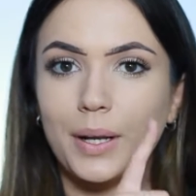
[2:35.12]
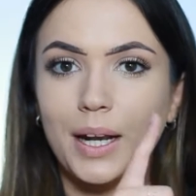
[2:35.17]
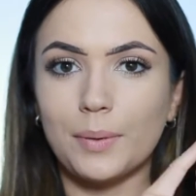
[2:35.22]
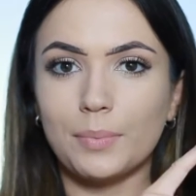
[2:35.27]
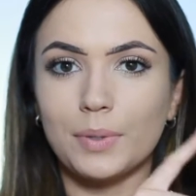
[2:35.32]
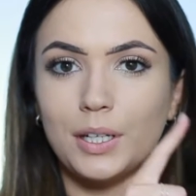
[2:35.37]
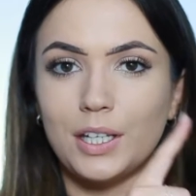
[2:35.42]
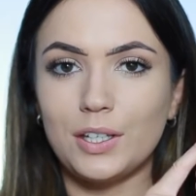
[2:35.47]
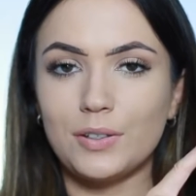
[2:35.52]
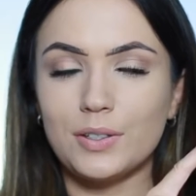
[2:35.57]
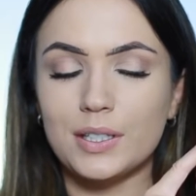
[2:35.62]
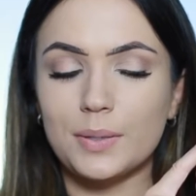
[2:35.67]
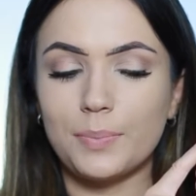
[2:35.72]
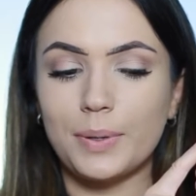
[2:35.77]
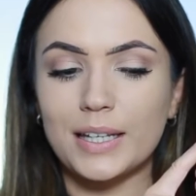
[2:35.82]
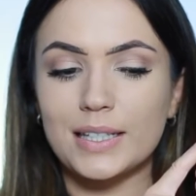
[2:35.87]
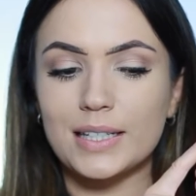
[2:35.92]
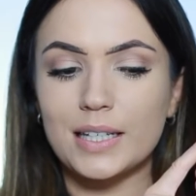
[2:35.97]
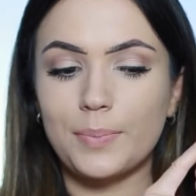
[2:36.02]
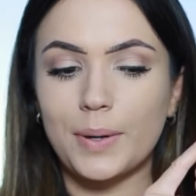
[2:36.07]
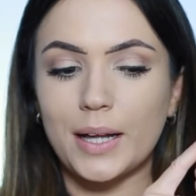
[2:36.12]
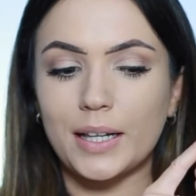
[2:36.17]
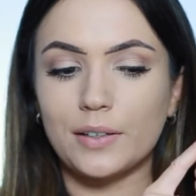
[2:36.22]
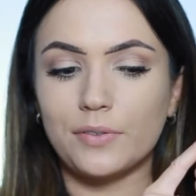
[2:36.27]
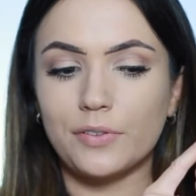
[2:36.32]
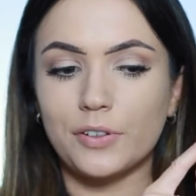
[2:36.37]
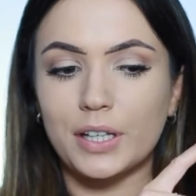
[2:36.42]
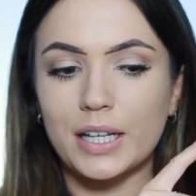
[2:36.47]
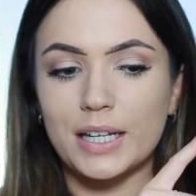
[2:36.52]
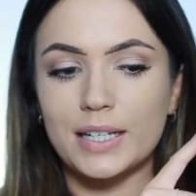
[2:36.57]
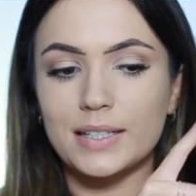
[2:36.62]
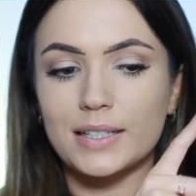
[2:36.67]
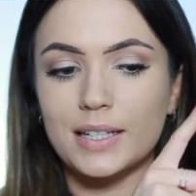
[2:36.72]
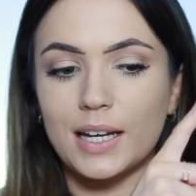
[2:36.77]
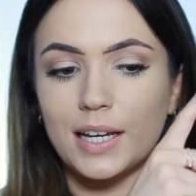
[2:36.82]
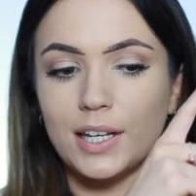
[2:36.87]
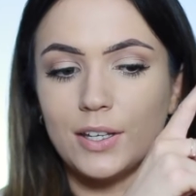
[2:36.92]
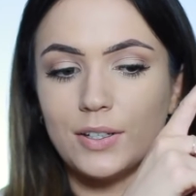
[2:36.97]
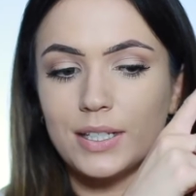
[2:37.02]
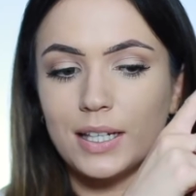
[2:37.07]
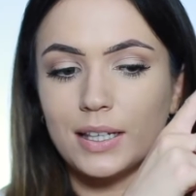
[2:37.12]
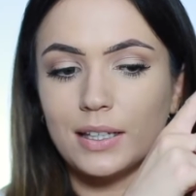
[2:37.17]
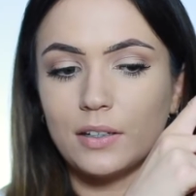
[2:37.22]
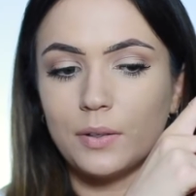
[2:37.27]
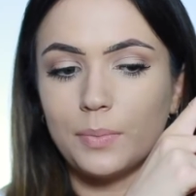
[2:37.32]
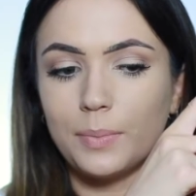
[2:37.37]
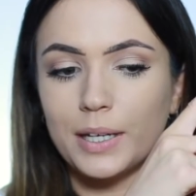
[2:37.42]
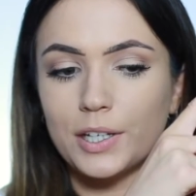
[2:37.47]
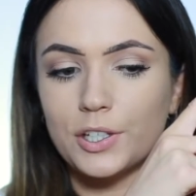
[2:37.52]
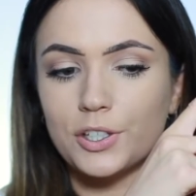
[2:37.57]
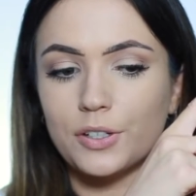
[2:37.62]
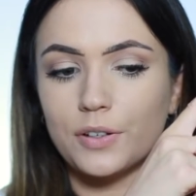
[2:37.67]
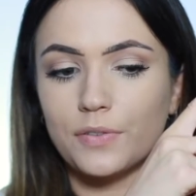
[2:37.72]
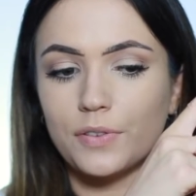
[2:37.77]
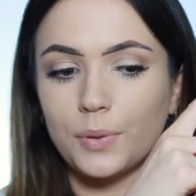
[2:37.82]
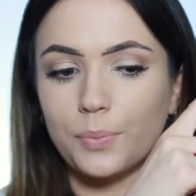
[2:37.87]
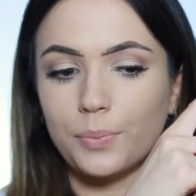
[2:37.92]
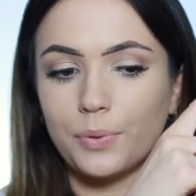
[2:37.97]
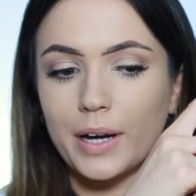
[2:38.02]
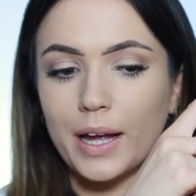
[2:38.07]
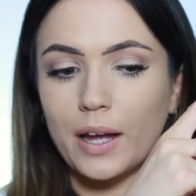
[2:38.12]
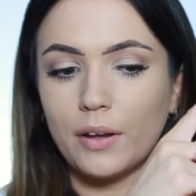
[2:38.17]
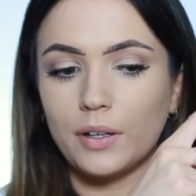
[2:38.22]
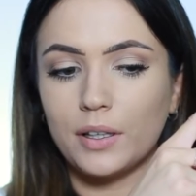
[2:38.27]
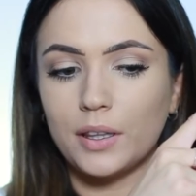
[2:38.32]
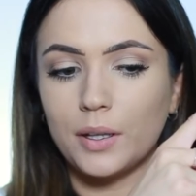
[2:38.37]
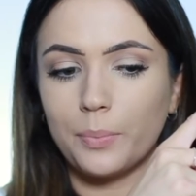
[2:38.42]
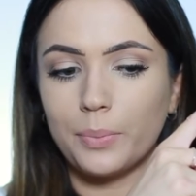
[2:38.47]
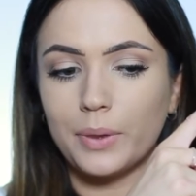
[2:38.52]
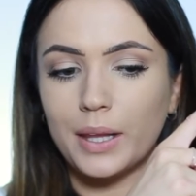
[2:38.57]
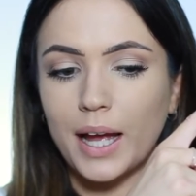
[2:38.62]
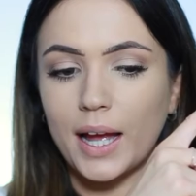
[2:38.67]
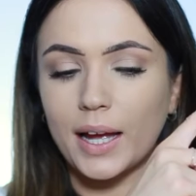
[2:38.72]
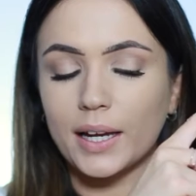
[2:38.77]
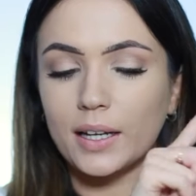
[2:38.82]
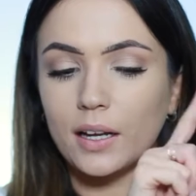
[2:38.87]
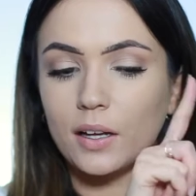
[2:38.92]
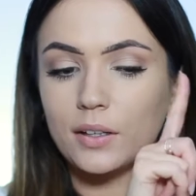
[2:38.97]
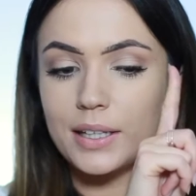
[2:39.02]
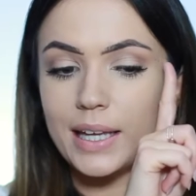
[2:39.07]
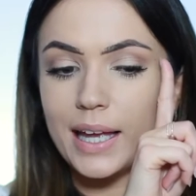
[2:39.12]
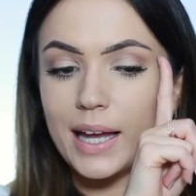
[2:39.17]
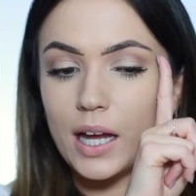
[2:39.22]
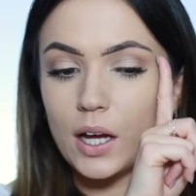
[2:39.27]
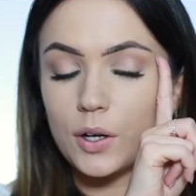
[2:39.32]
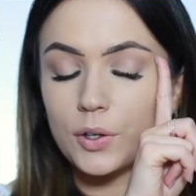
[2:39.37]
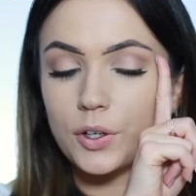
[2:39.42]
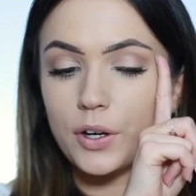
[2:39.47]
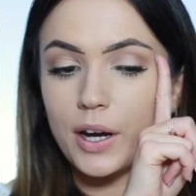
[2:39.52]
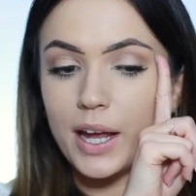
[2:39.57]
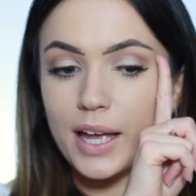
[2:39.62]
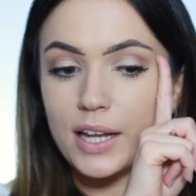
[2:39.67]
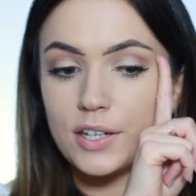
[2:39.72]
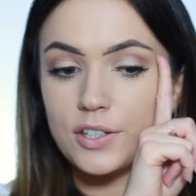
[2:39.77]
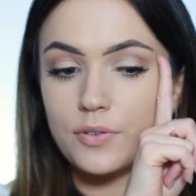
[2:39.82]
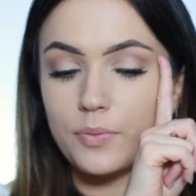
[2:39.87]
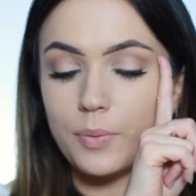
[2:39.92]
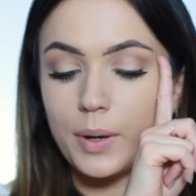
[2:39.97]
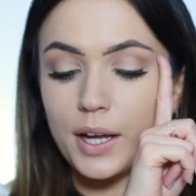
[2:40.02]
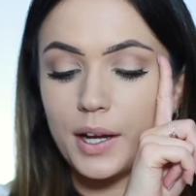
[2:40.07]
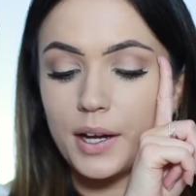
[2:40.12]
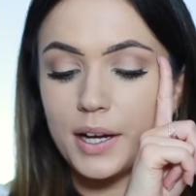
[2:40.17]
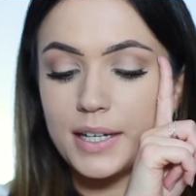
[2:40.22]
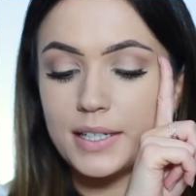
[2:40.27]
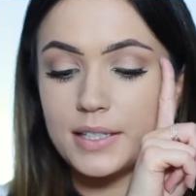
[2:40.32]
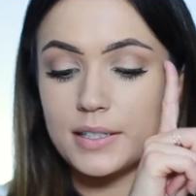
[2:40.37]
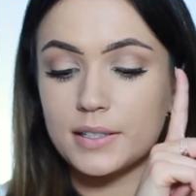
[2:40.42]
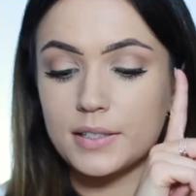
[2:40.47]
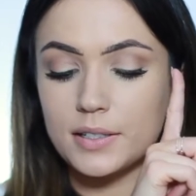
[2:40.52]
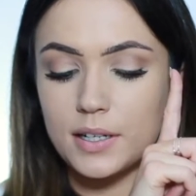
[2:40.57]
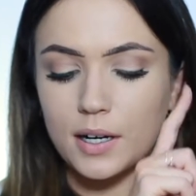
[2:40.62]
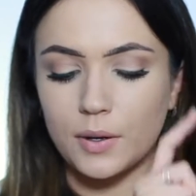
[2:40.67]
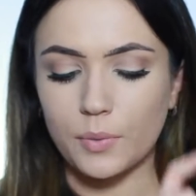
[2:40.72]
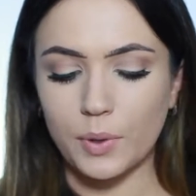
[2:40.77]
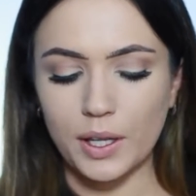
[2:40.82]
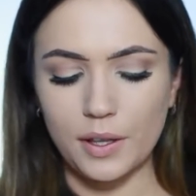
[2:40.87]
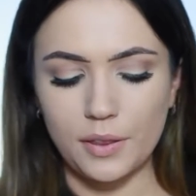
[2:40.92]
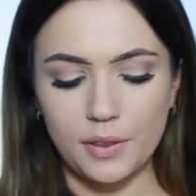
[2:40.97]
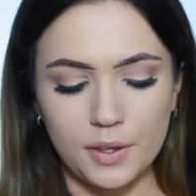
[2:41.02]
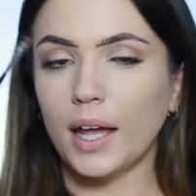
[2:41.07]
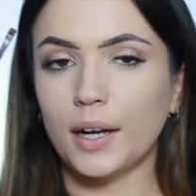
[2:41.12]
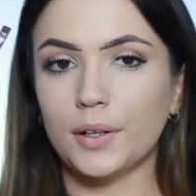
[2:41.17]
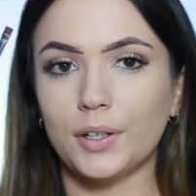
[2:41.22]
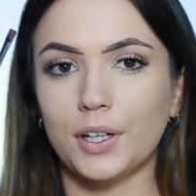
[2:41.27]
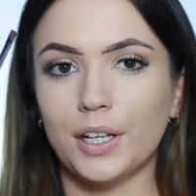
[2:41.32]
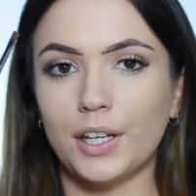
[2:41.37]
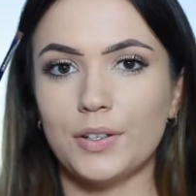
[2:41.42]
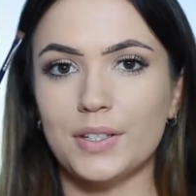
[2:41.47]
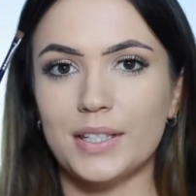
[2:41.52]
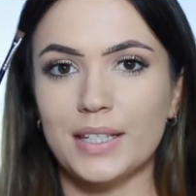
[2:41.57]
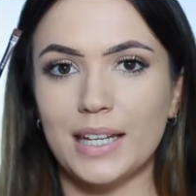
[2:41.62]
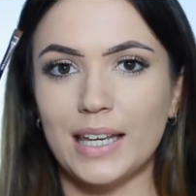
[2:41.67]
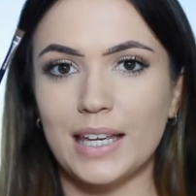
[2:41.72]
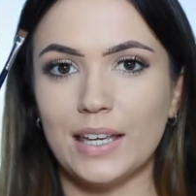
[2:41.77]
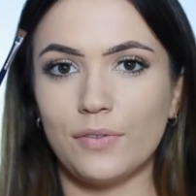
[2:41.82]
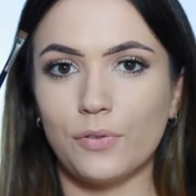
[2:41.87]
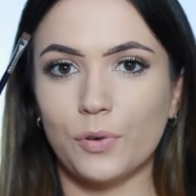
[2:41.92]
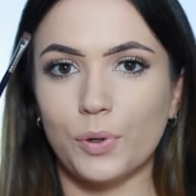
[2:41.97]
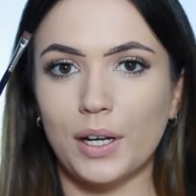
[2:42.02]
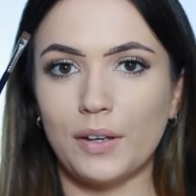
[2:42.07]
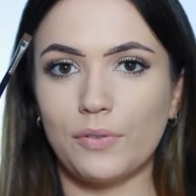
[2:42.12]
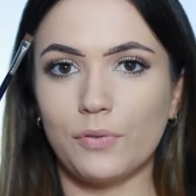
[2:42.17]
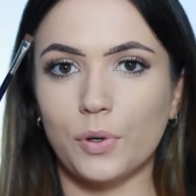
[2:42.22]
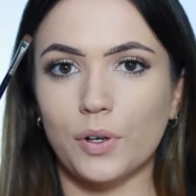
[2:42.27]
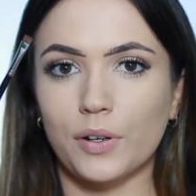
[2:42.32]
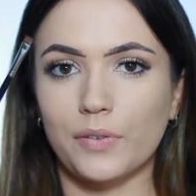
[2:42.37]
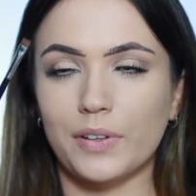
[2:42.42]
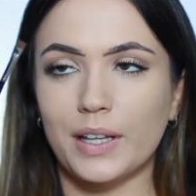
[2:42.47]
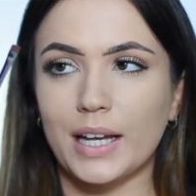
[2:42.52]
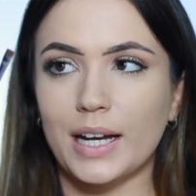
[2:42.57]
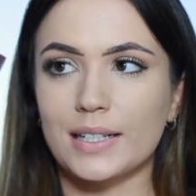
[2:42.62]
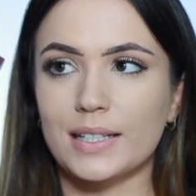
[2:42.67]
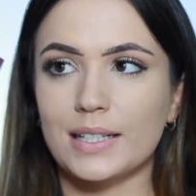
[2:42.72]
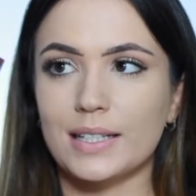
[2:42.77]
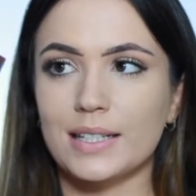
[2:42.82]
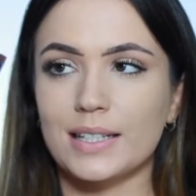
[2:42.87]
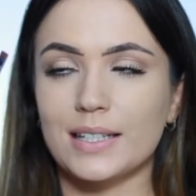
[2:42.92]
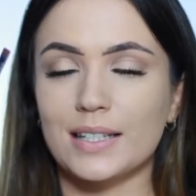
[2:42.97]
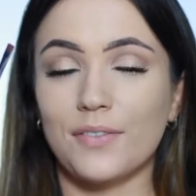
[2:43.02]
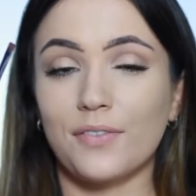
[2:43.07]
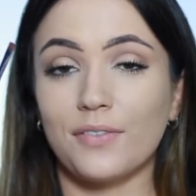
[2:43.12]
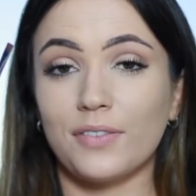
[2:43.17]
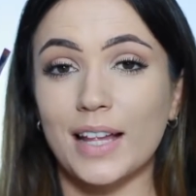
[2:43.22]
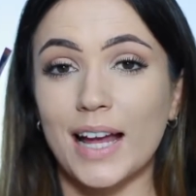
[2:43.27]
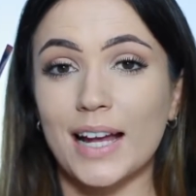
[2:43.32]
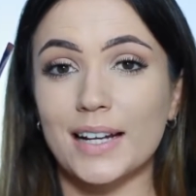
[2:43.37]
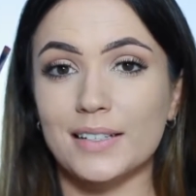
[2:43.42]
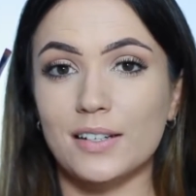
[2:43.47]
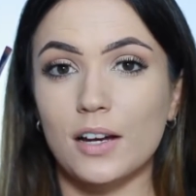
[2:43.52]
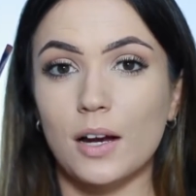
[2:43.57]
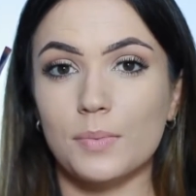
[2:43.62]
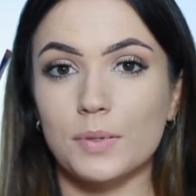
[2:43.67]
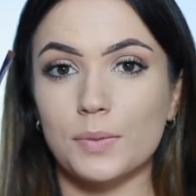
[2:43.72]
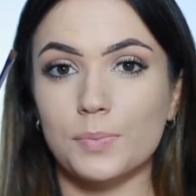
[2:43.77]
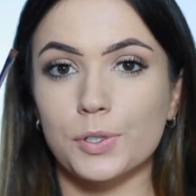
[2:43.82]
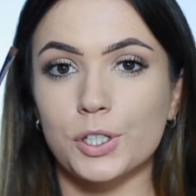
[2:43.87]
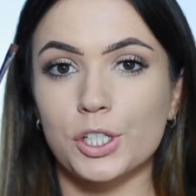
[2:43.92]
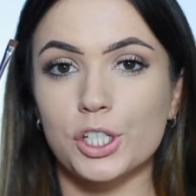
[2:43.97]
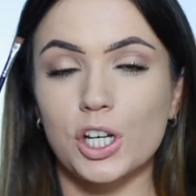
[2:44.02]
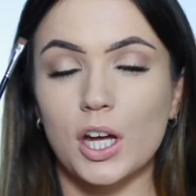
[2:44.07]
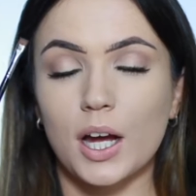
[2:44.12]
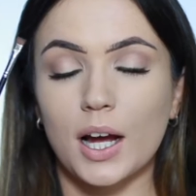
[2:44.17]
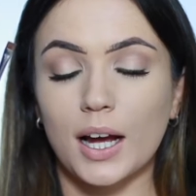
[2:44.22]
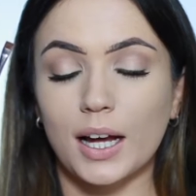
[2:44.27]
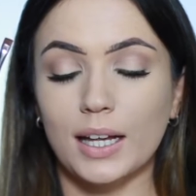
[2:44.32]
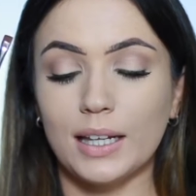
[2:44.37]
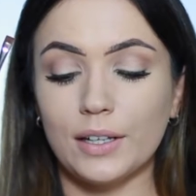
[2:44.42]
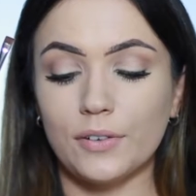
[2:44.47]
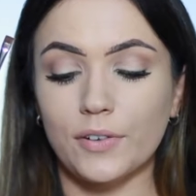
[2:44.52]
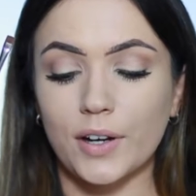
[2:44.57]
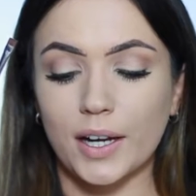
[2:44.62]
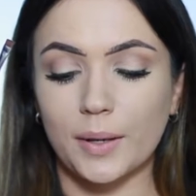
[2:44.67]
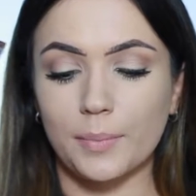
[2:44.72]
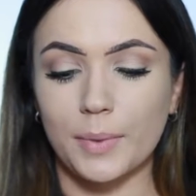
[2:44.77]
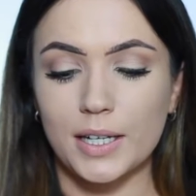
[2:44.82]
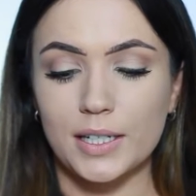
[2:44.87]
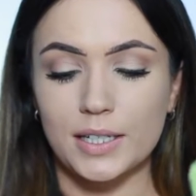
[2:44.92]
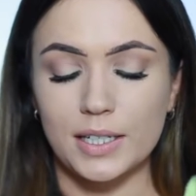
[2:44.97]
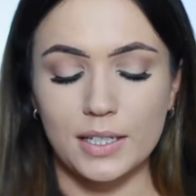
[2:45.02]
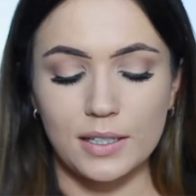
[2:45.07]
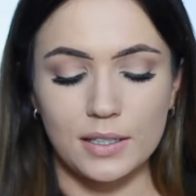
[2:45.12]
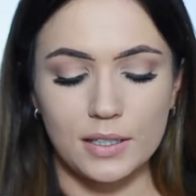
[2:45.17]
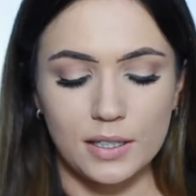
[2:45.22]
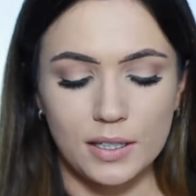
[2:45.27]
But I'm going to use the Pixie palette for this. I use a little mixture of the brown and the black on the outer edge of my eye to start with, and I'm going to use an E44 for that. This is a flat-topped brush, highly recommend it.